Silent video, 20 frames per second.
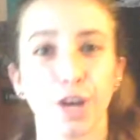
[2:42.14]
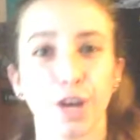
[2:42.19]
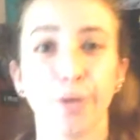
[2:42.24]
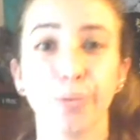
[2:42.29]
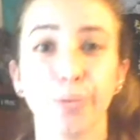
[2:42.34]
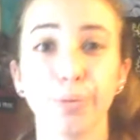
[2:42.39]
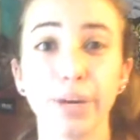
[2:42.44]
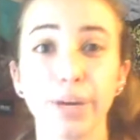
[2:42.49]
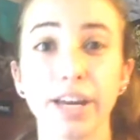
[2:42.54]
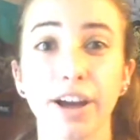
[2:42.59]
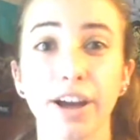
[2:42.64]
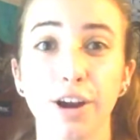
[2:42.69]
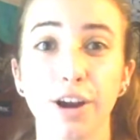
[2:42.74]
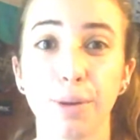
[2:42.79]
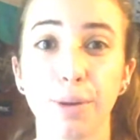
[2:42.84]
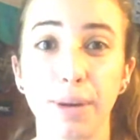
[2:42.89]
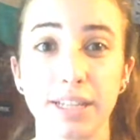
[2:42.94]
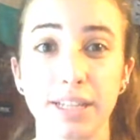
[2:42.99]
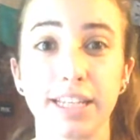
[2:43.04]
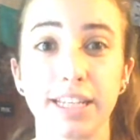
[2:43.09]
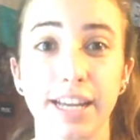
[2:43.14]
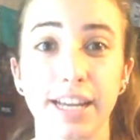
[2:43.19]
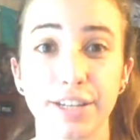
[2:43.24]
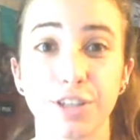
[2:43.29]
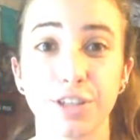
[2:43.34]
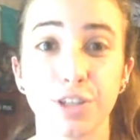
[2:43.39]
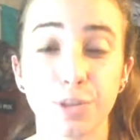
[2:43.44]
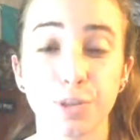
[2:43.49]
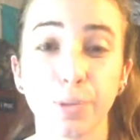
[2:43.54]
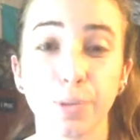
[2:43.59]
We are about to get to
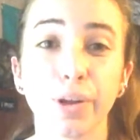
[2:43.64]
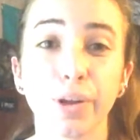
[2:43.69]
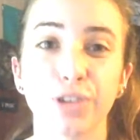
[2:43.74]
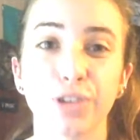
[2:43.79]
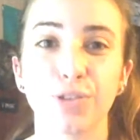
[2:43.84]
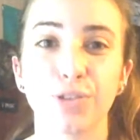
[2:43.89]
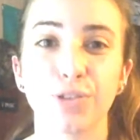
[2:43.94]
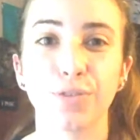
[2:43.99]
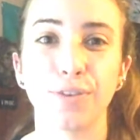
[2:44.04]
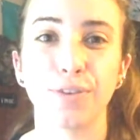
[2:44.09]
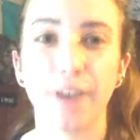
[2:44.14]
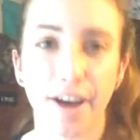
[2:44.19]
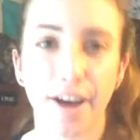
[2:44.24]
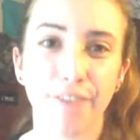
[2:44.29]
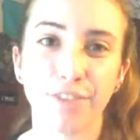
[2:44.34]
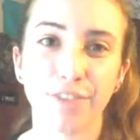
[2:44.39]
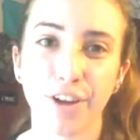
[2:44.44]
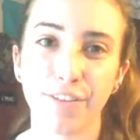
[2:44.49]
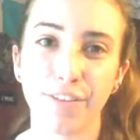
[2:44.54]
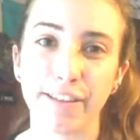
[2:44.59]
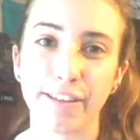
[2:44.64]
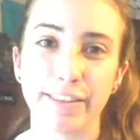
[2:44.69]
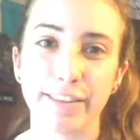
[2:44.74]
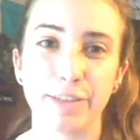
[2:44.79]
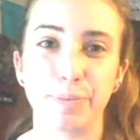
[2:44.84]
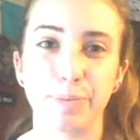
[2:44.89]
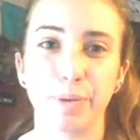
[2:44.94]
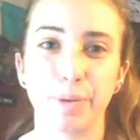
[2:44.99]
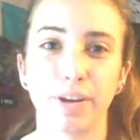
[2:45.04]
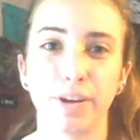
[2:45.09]
the spoilers, so if you have not read this
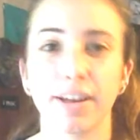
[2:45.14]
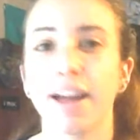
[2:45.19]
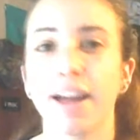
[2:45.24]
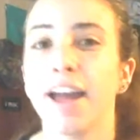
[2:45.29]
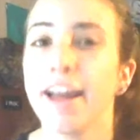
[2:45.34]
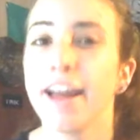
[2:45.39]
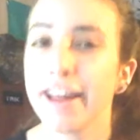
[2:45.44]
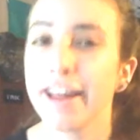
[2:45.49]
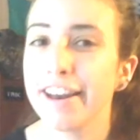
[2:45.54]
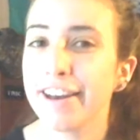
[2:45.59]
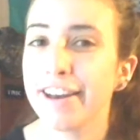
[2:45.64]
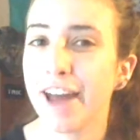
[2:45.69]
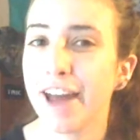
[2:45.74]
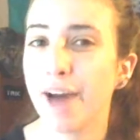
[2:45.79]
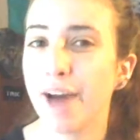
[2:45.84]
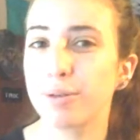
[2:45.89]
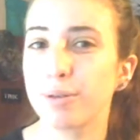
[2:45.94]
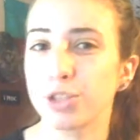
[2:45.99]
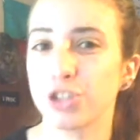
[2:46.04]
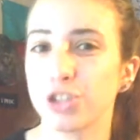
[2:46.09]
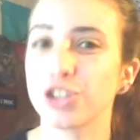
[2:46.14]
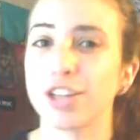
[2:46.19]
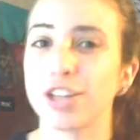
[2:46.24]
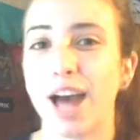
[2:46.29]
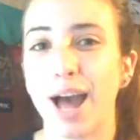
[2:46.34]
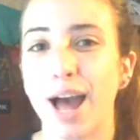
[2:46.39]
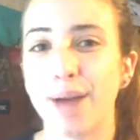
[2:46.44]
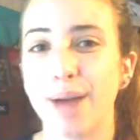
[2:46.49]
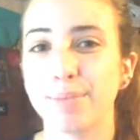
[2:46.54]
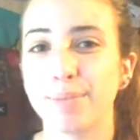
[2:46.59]
book, now is your
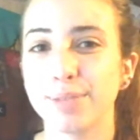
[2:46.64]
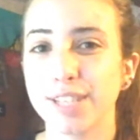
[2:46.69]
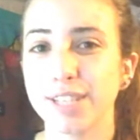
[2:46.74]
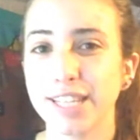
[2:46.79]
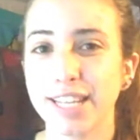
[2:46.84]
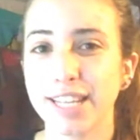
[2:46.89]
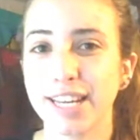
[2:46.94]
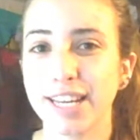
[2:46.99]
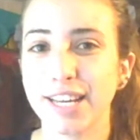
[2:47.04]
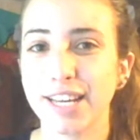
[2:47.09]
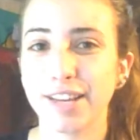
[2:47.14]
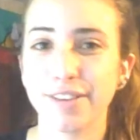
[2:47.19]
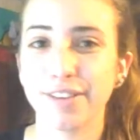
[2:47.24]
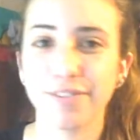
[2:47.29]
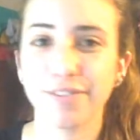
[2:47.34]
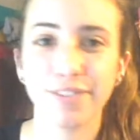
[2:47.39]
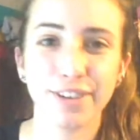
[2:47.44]
time to leave.